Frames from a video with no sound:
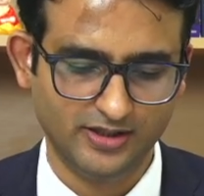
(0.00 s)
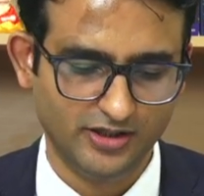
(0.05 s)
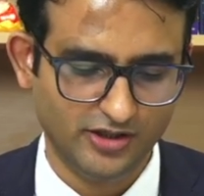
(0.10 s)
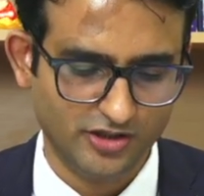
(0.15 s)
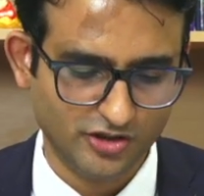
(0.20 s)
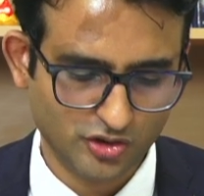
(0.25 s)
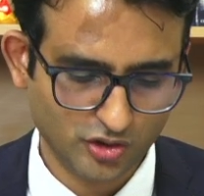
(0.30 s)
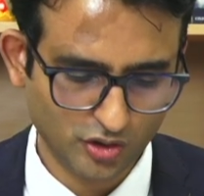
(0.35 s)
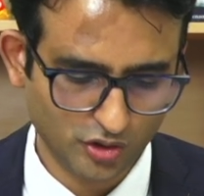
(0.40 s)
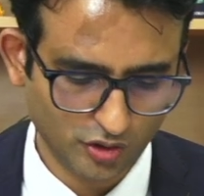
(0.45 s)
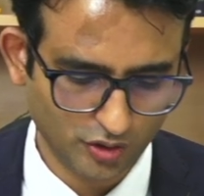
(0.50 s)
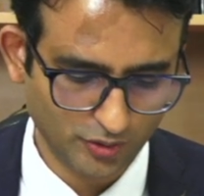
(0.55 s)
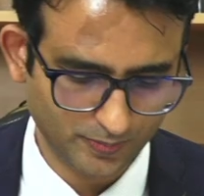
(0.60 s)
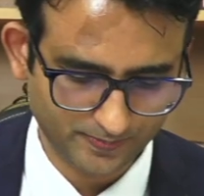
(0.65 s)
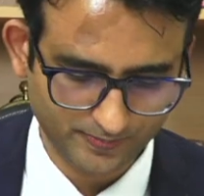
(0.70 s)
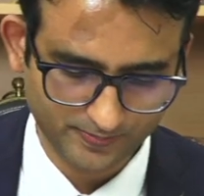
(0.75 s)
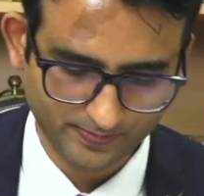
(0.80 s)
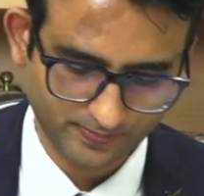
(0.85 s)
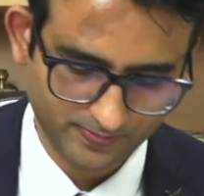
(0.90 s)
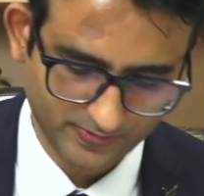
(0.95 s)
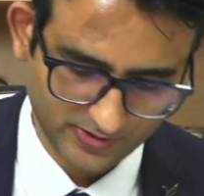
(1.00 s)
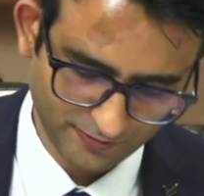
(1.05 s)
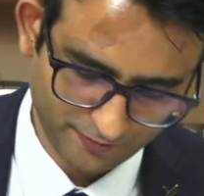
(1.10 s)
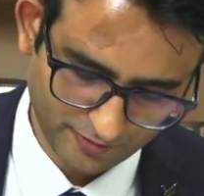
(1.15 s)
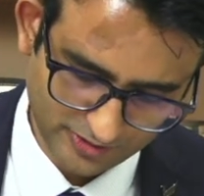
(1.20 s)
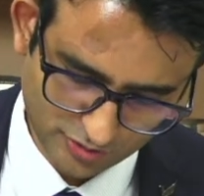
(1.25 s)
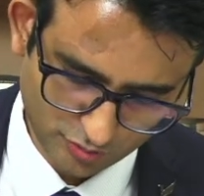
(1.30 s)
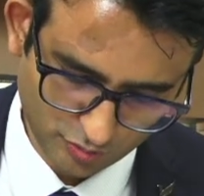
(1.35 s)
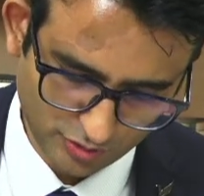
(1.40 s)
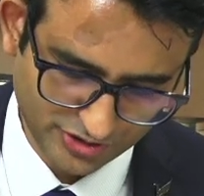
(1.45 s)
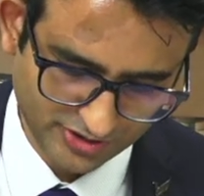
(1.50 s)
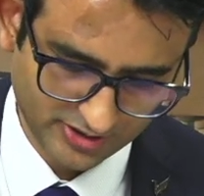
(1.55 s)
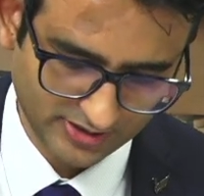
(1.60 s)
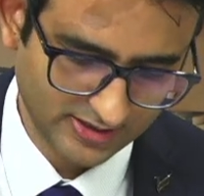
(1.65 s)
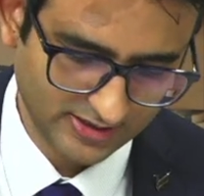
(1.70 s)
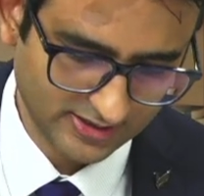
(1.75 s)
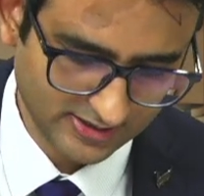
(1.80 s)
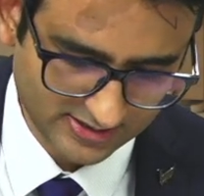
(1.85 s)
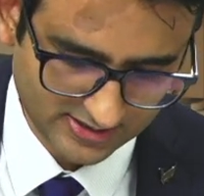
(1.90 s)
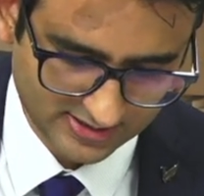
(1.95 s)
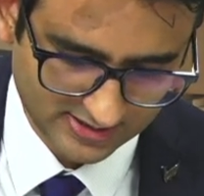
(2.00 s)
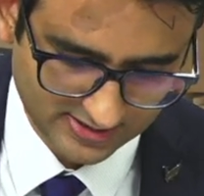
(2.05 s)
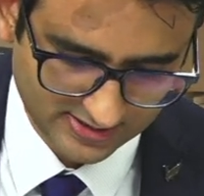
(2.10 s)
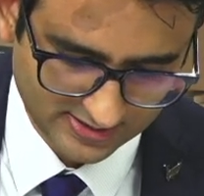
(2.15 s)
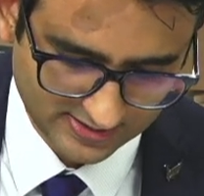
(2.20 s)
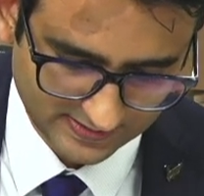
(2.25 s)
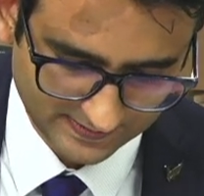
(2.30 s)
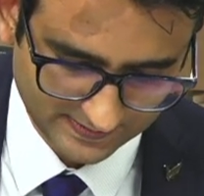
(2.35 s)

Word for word: So the first question is,